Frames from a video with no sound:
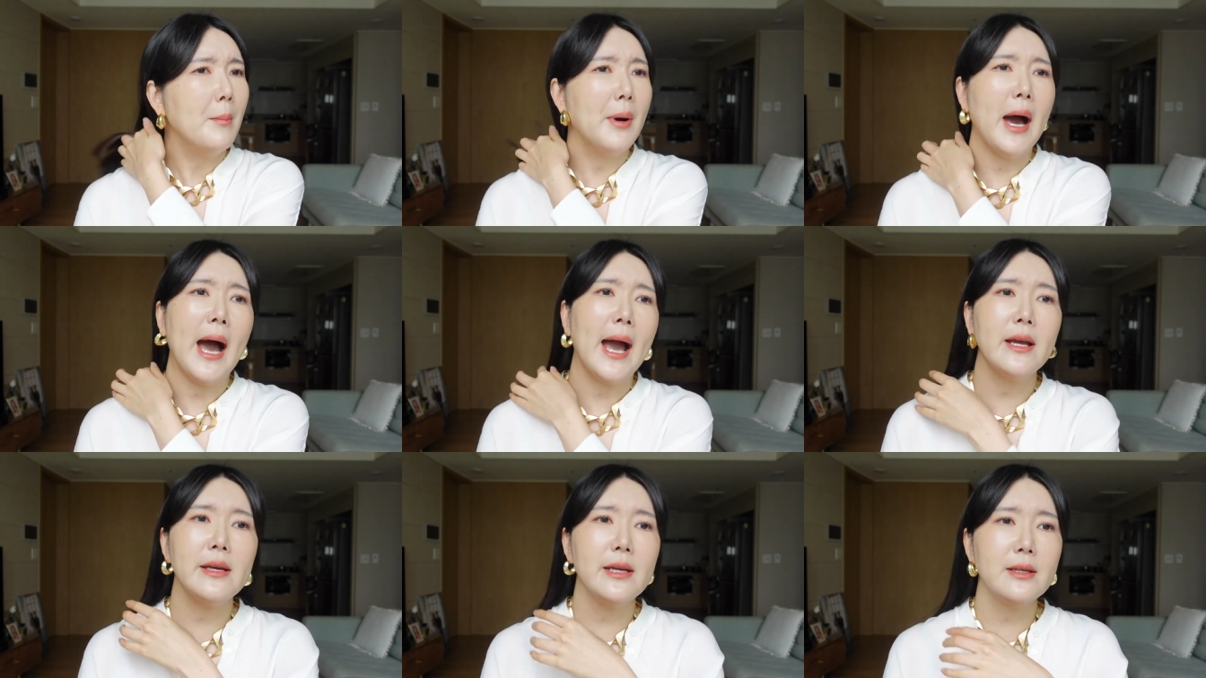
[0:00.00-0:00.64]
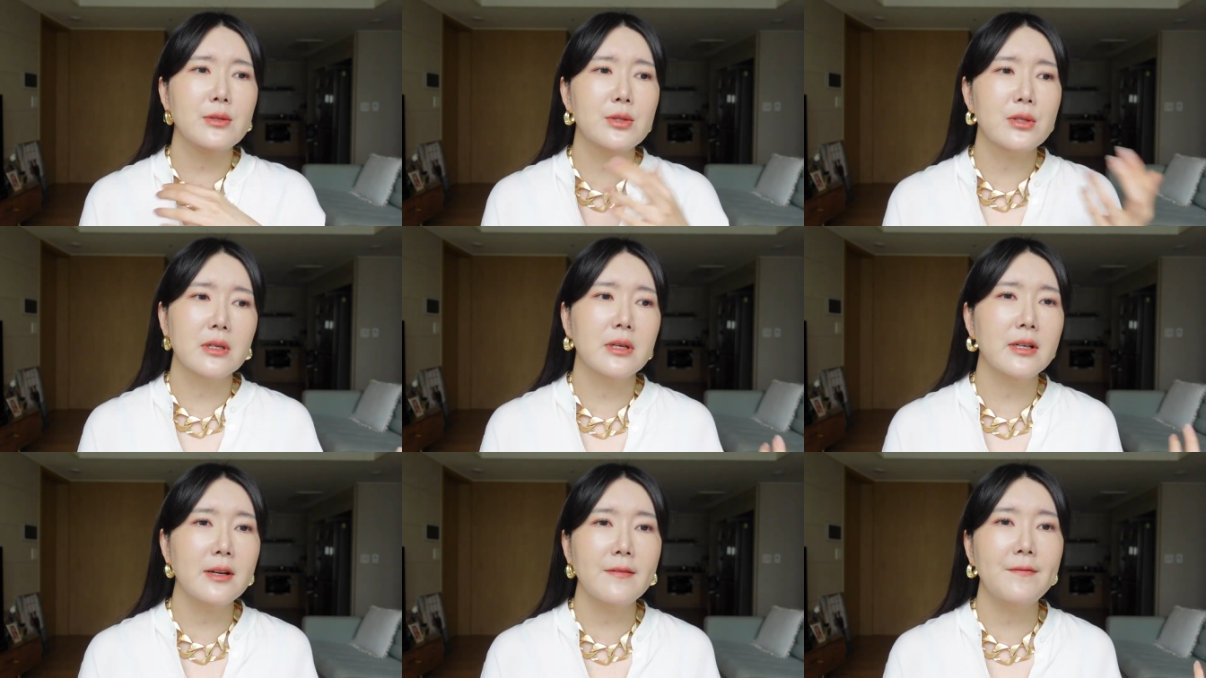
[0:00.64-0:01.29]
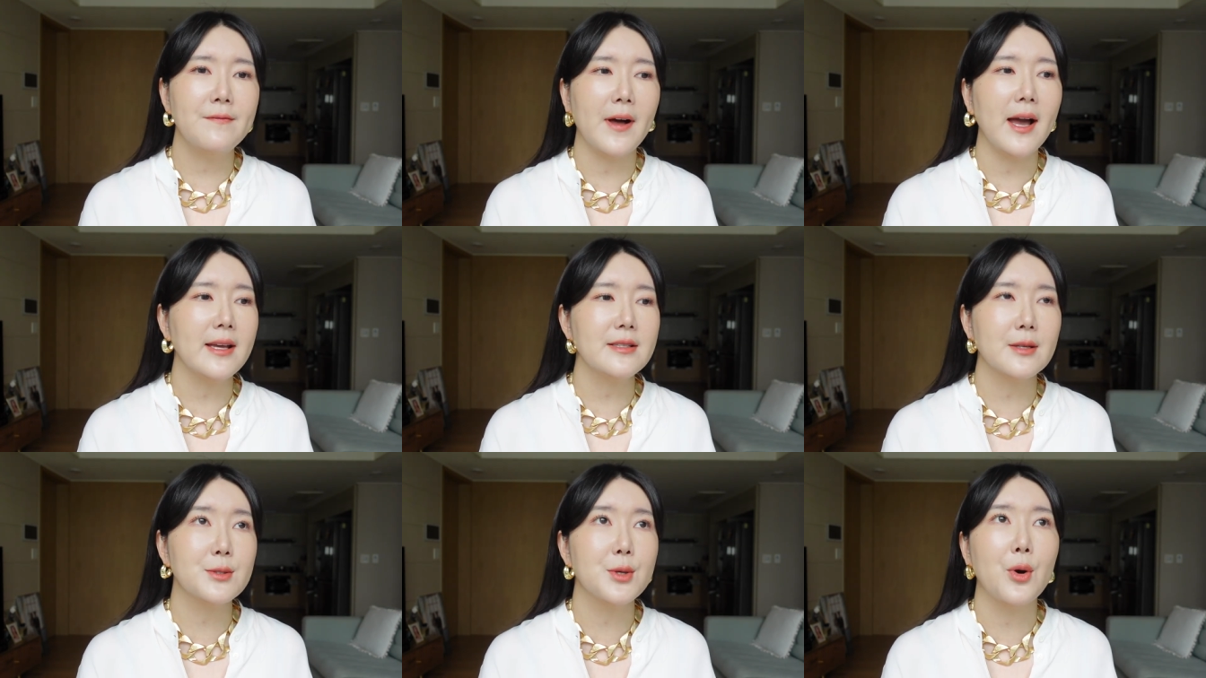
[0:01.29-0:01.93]
but I couldn't
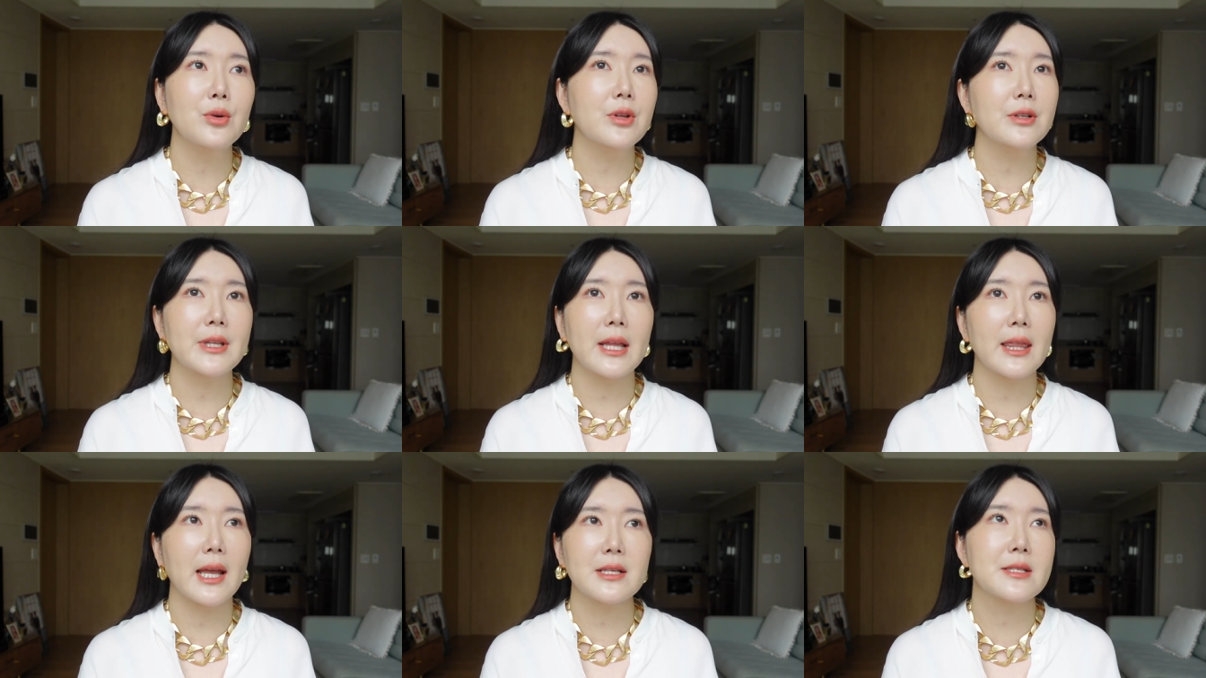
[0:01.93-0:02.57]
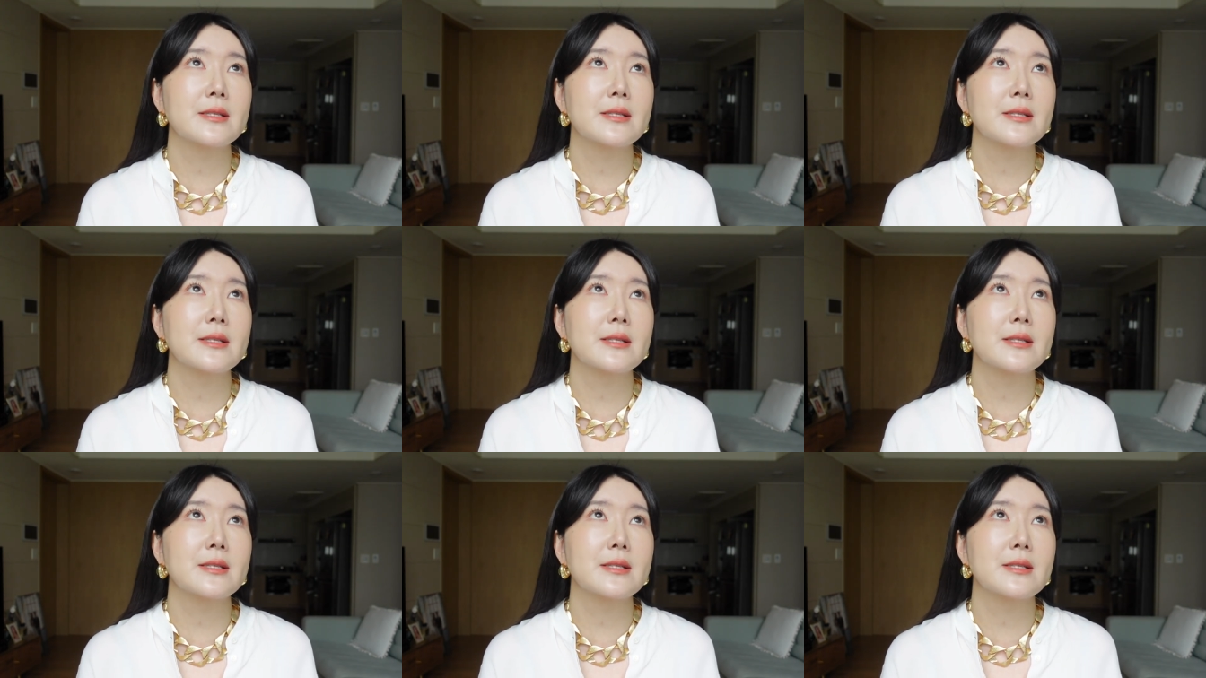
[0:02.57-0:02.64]
find a toner that like